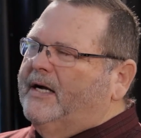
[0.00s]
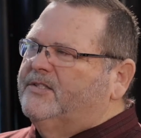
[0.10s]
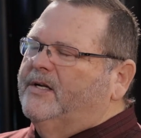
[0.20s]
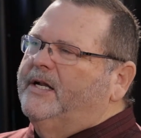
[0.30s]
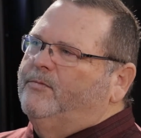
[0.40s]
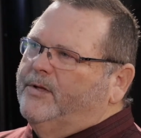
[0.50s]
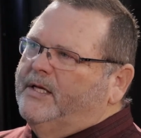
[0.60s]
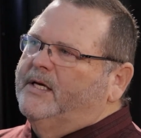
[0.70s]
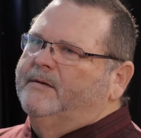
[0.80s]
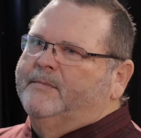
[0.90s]
I studied with
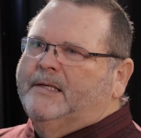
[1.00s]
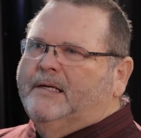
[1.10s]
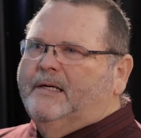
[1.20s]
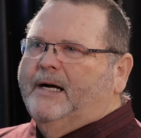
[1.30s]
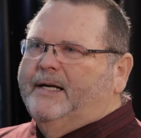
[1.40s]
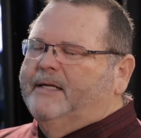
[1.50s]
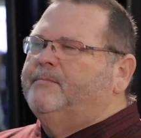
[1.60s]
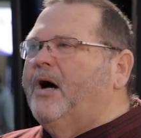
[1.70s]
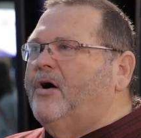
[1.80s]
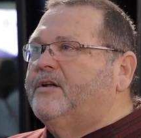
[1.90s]
him. I did
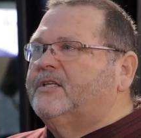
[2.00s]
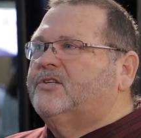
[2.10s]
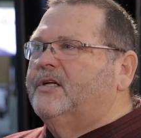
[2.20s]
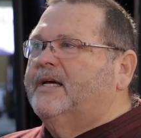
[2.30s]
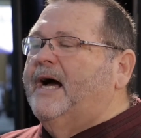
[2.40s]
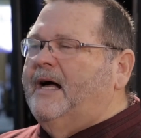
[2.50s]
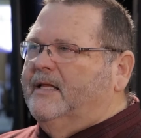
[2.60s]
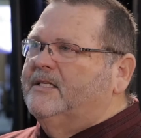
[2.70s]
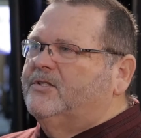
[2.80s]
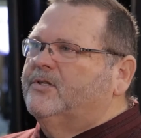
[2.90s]
my audition in
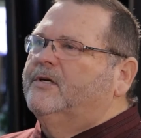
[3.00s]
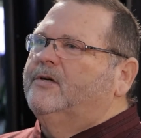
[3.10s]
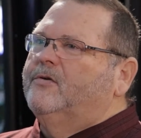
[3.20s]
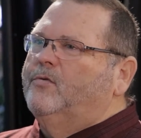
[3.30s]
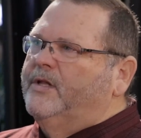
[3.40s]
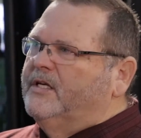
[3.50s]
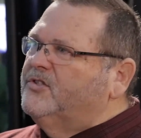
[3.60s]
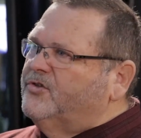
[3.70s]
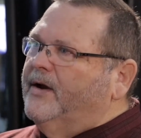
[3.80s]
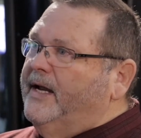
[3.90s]
college with
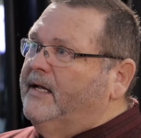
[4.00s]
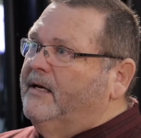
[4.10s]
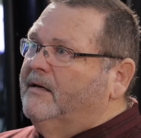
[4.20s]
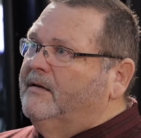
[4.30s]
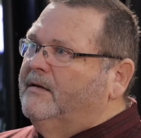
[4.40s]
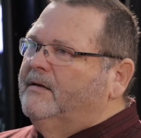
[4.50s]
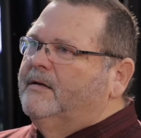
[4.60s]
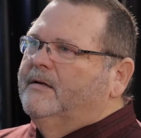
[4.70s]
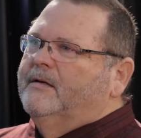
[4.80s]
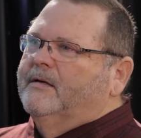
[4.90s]
his training
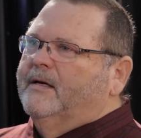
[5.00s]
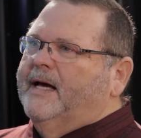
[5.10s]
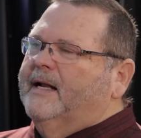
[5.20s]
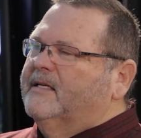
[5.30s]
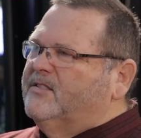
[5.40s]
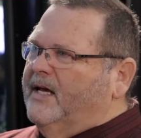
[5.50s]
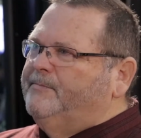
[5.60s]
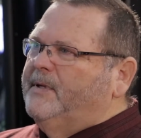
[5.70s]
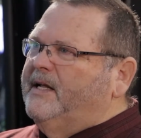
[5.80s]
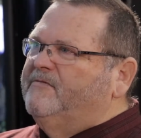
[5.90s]
got
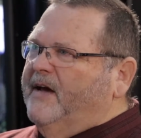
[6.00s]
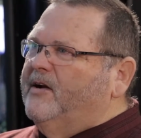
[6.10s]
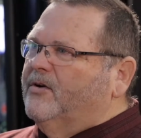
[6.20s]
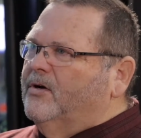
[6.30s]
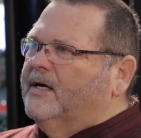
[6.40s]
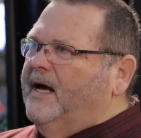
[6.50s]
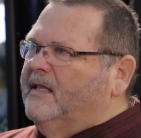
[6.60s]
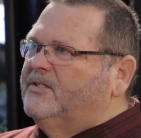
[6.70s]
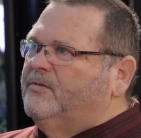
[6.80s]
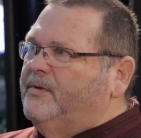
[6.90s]
accepted at Vandercook
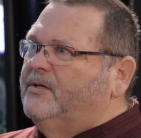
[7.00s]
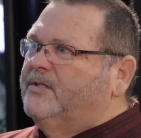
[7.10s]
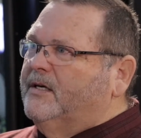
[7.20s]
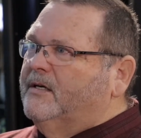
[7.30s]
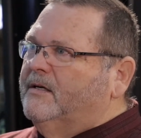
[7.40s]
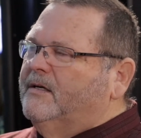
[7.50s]
College of Music.